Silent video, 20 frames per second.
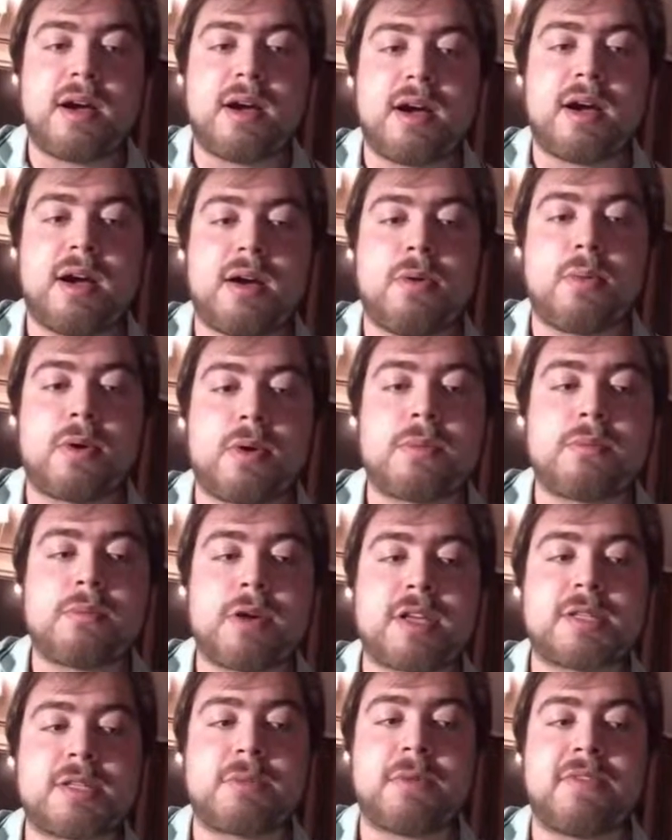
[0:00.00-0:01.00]

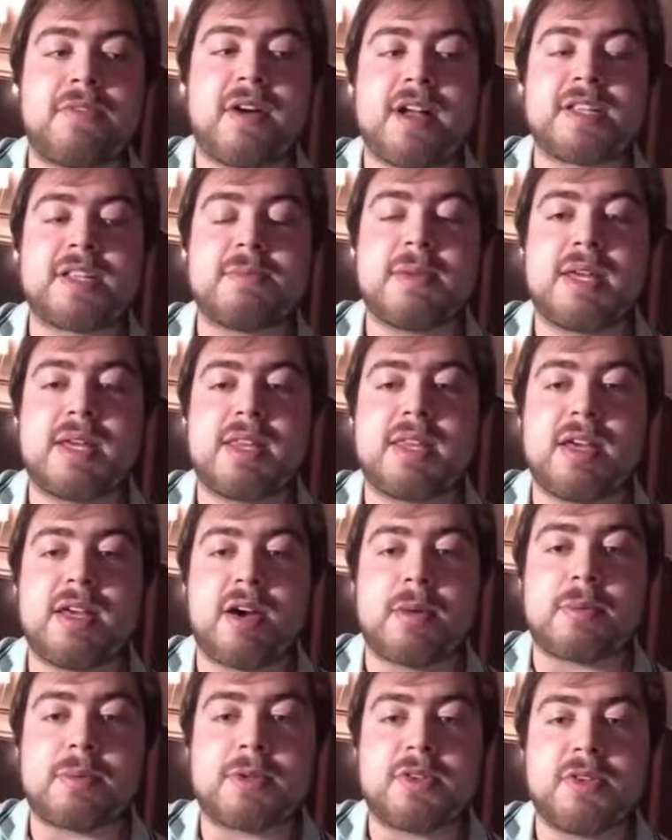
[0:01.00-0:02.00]
WordPress provides me the
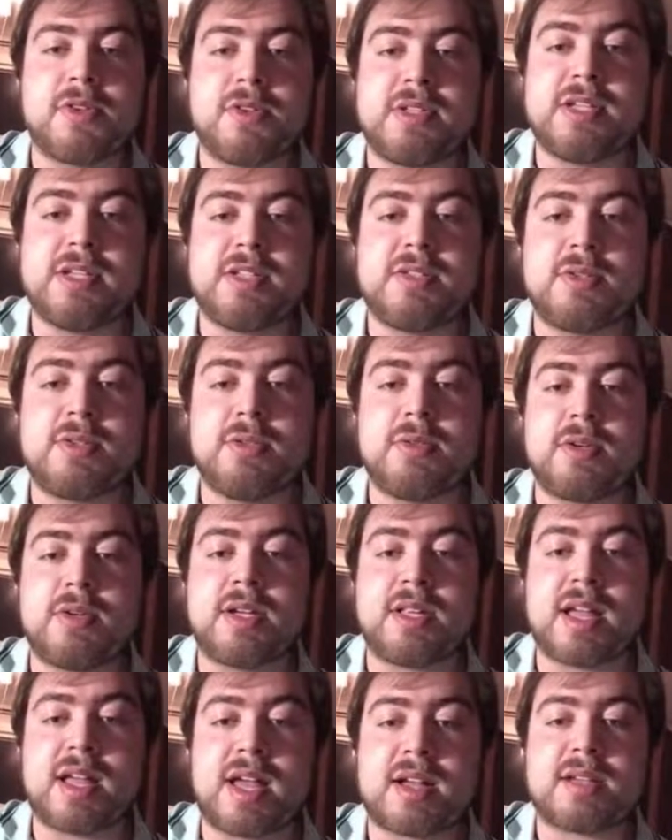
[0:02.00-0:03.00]
opportunity to
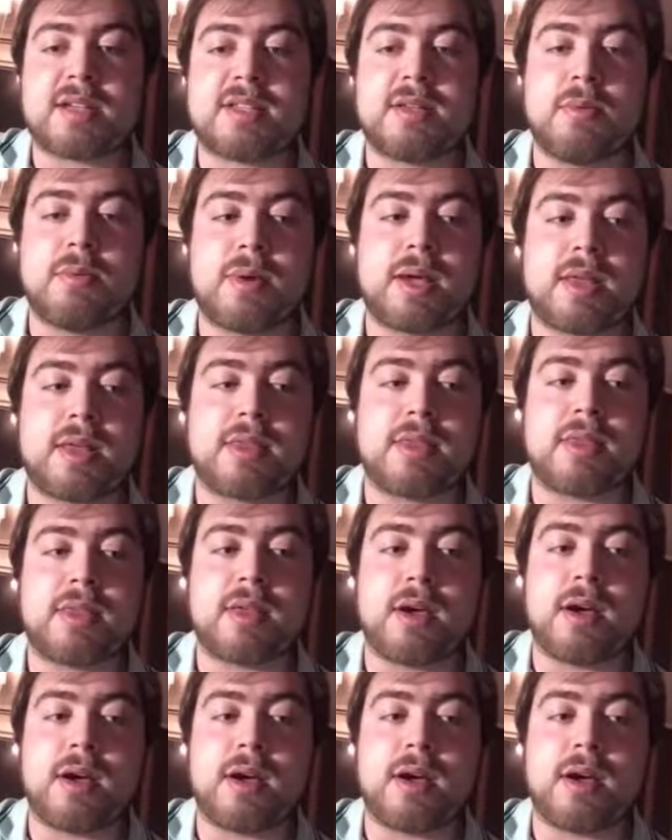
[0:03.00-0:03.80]
connect with